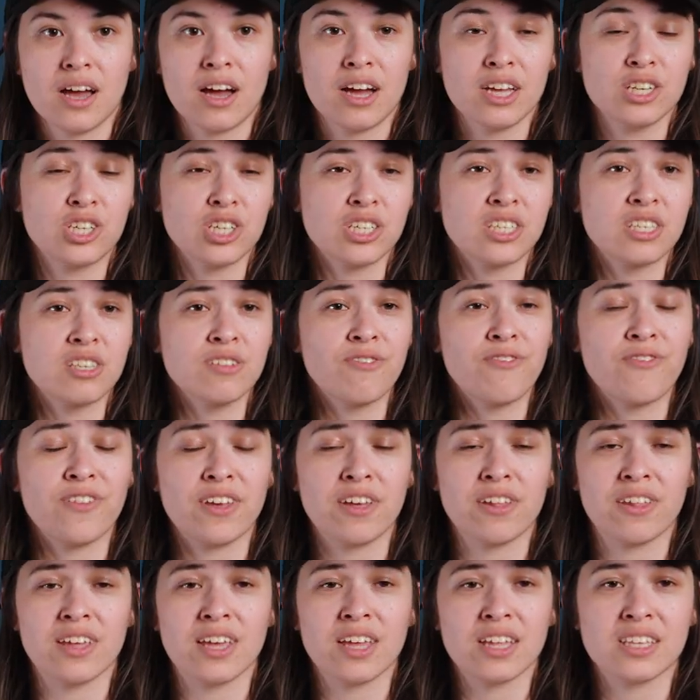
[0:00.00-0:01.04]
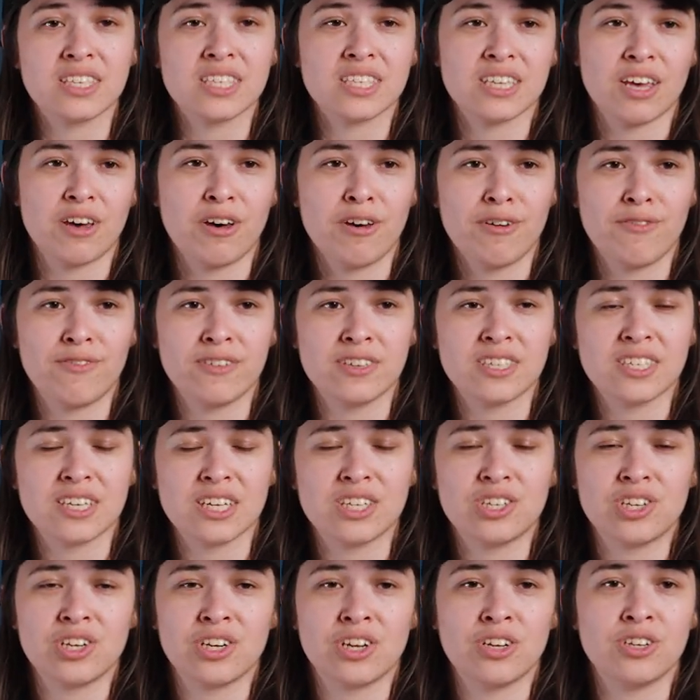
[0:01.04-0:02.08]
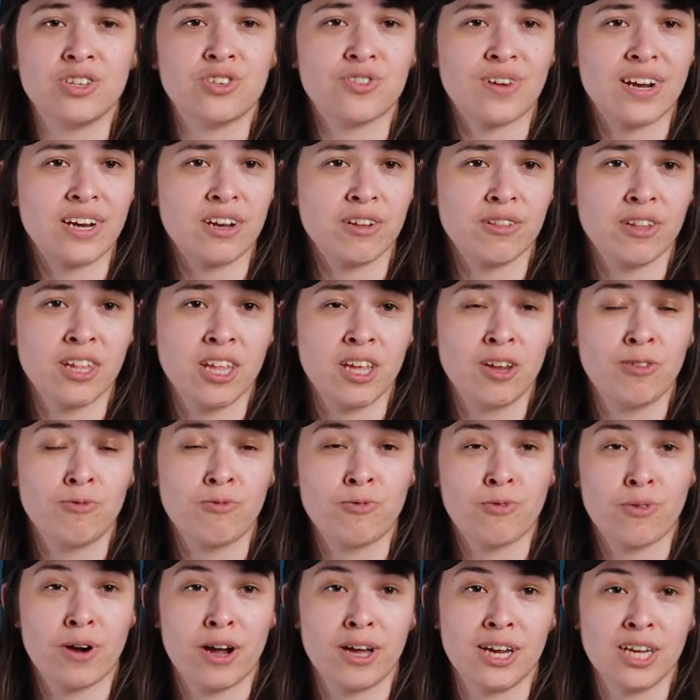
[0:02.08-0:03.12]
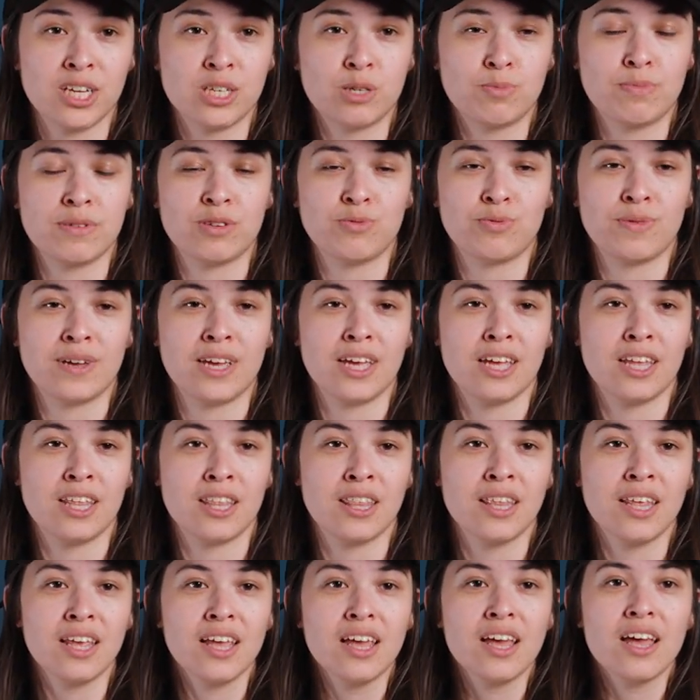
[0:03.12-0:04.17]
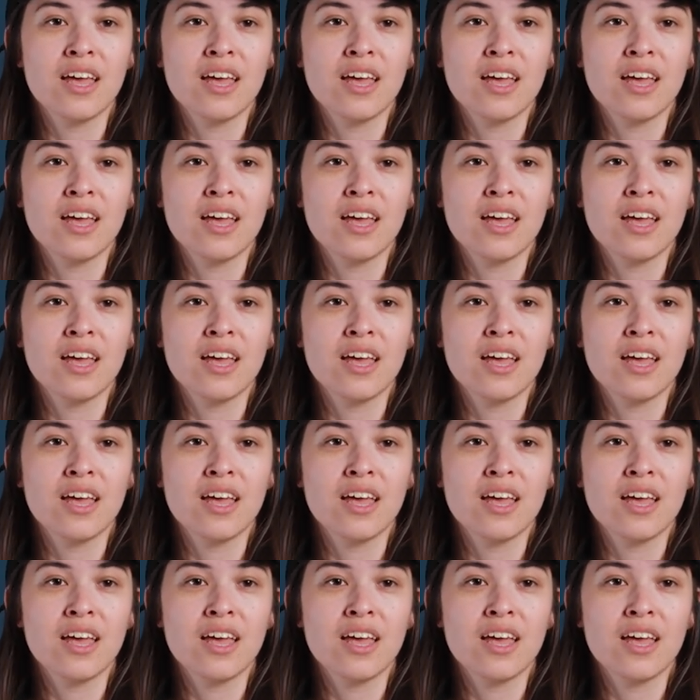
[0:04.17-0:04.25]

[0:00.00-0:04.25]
Uh, just the feeling itself is such an adrenaline rush between